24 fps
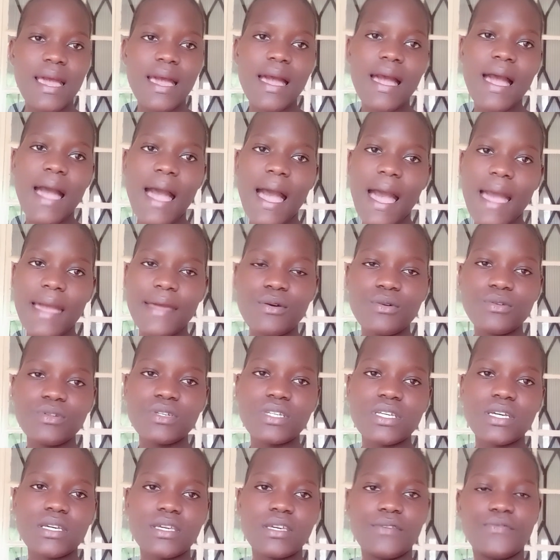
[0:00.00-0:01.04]
I don't
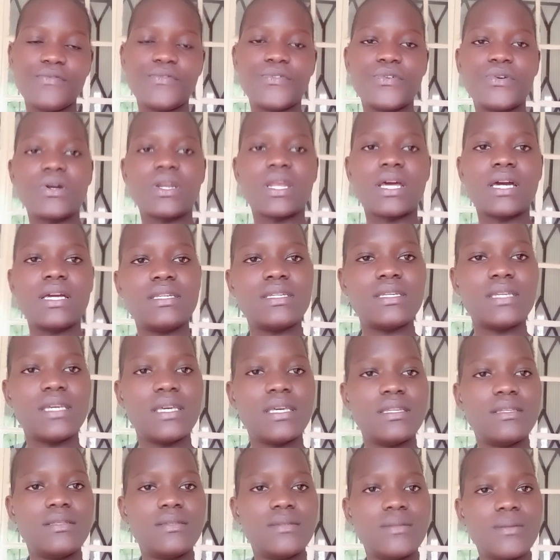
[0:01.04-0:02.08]
take it for
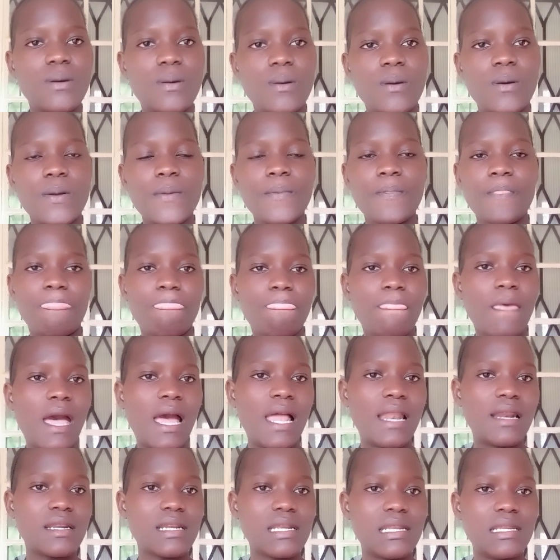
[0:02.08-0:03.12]
granted. So
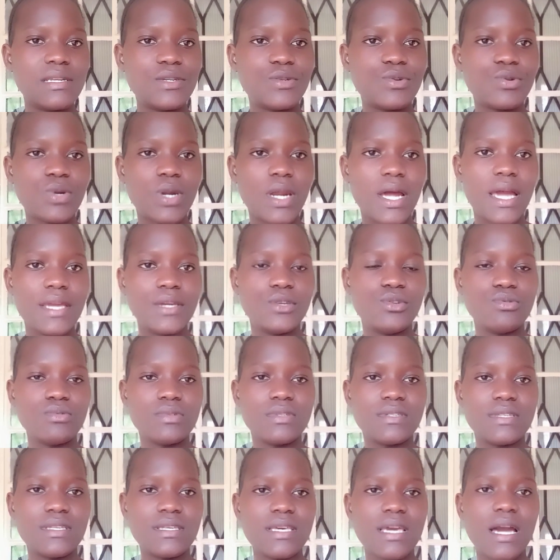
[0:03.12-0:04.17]
I'll really try to
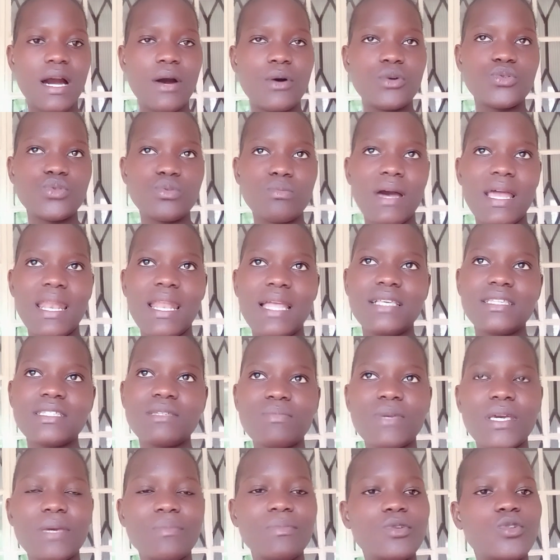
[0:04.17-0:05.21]
see how to balance,
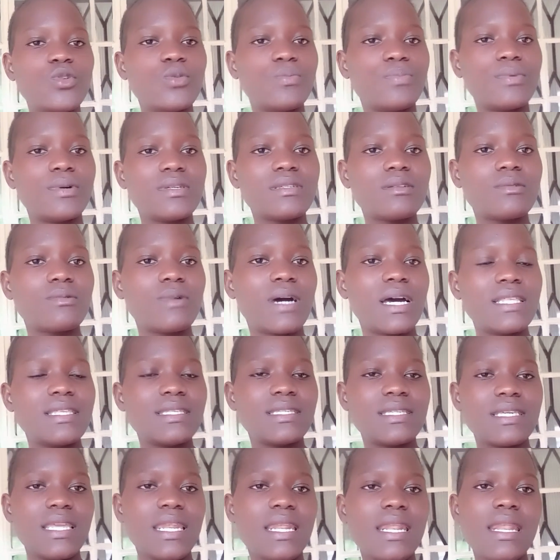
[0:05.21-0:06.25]
maybe to post
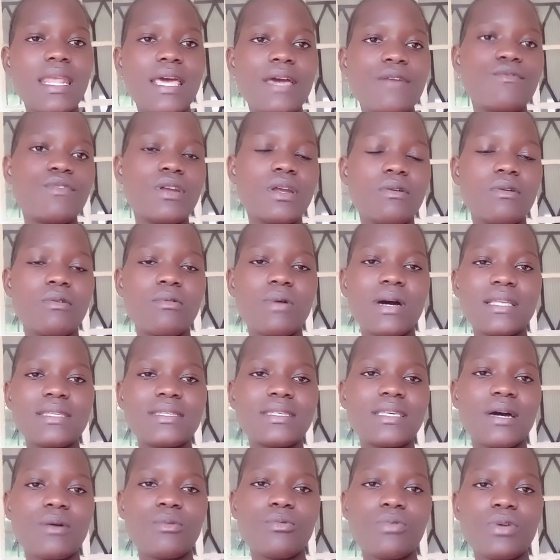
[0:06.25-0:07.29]
once
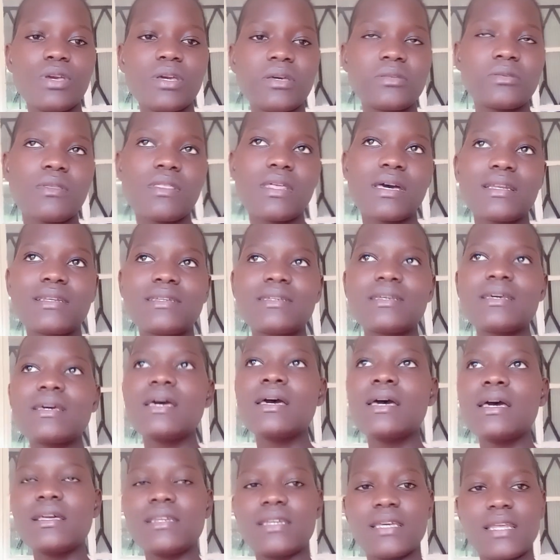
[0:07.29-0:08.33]
a week so that
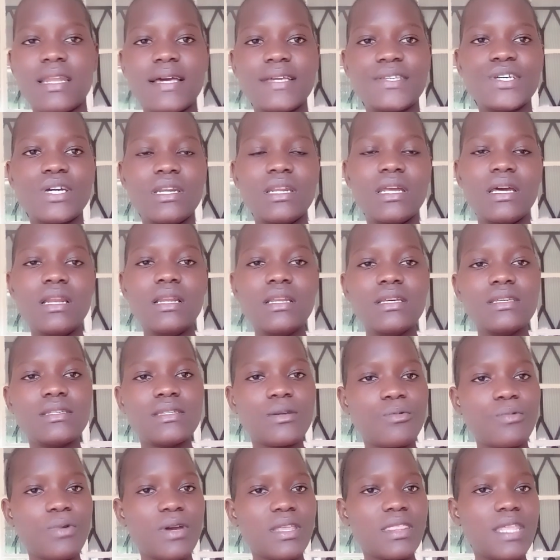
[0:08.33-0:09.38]
Tena channel is
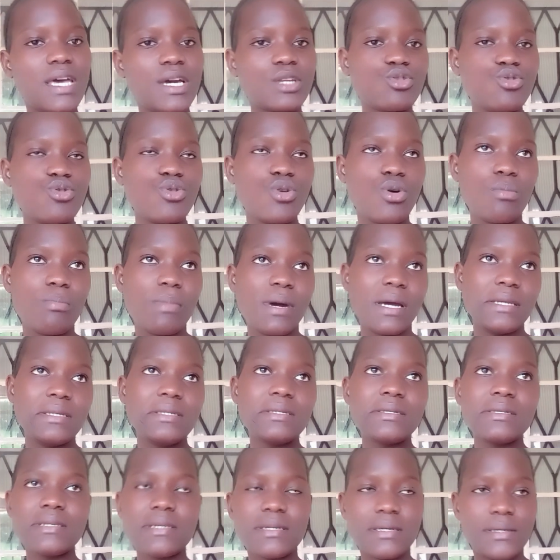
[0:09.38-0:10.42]
equal that
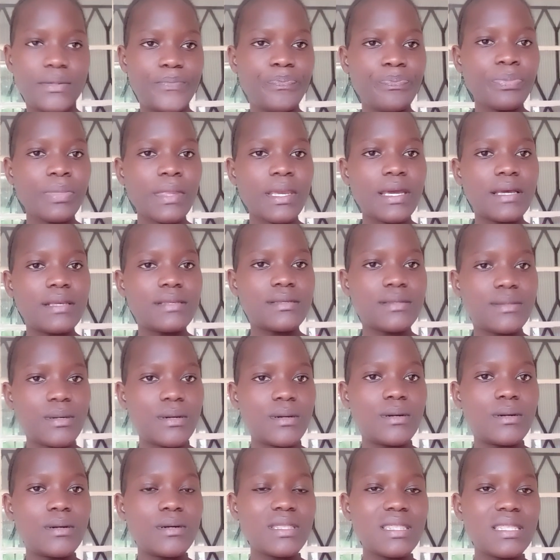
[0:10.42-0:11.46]
dormant here.
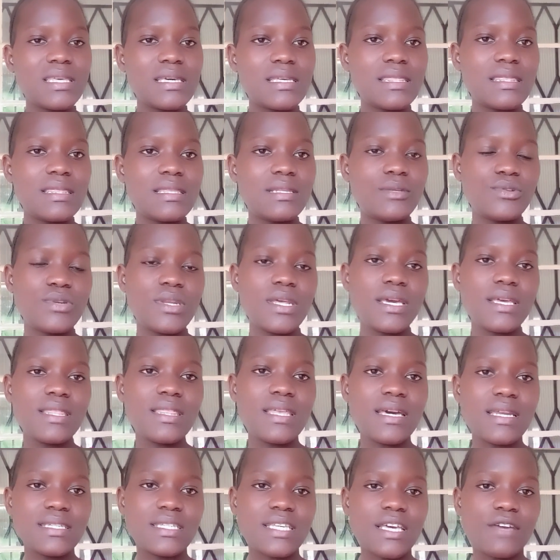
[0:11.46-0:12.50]
So today
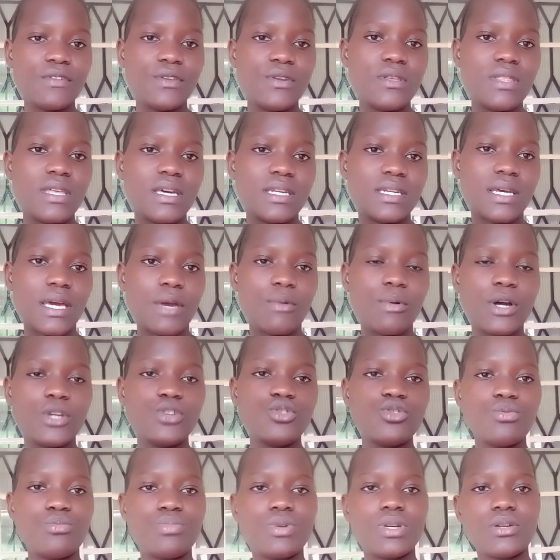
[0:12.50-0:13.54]
there is a video that I want
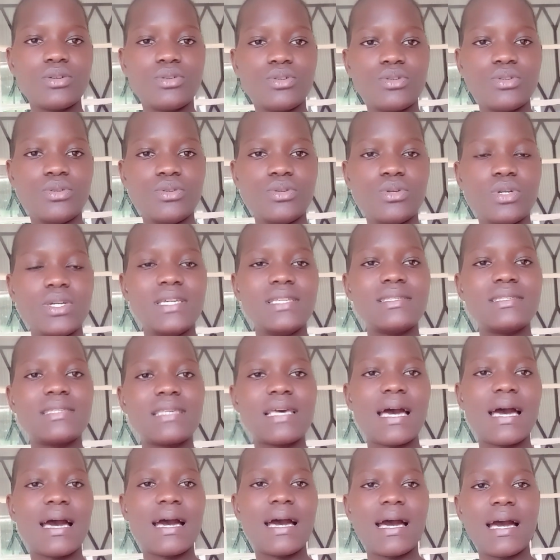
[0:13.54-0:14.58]
to bring to you. It's
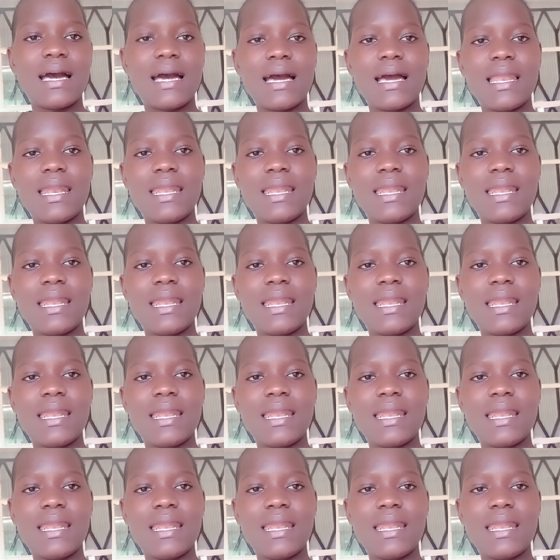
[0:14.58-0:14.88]
a